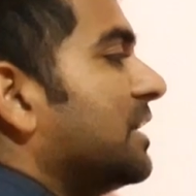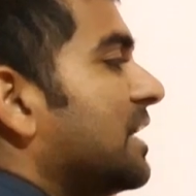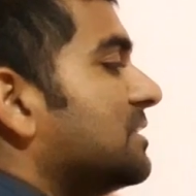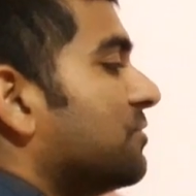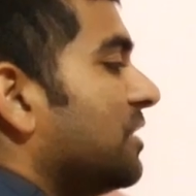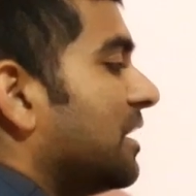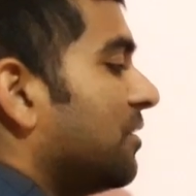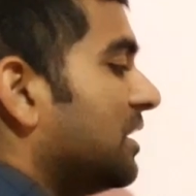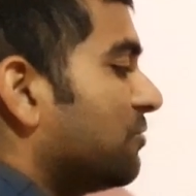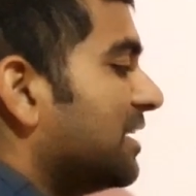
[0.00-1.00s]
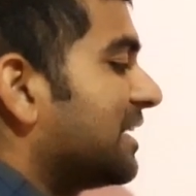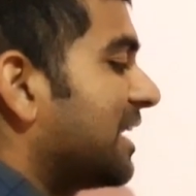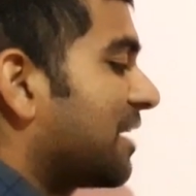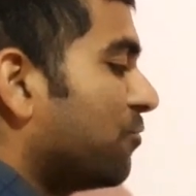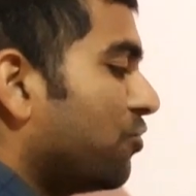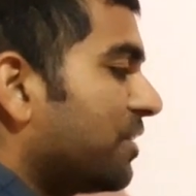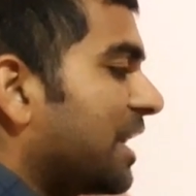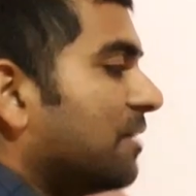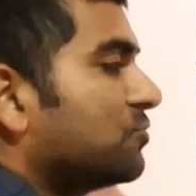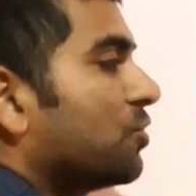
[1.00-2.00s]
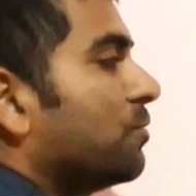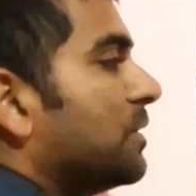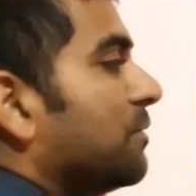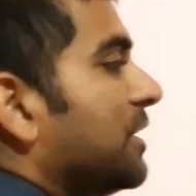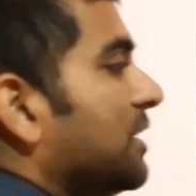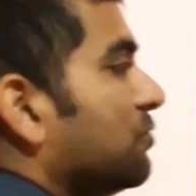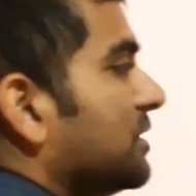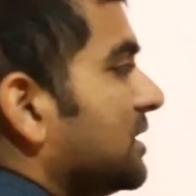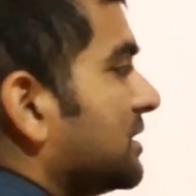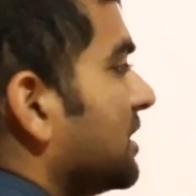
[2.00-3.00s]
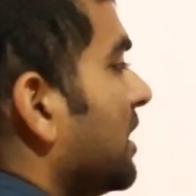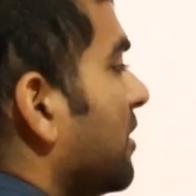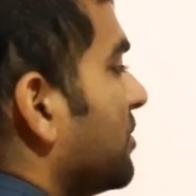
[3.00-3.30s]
Yes, it will take more time, so we will use this.